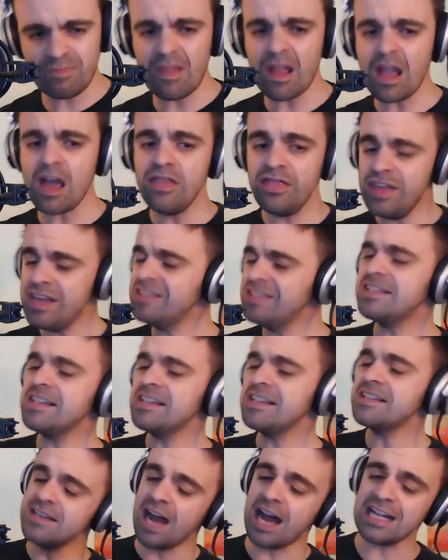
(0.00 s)
this
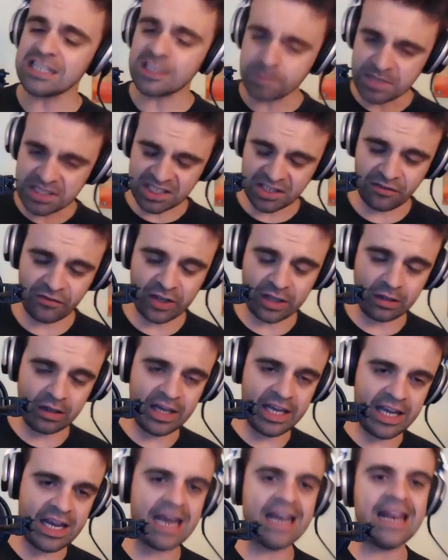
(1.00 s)
is not specifically an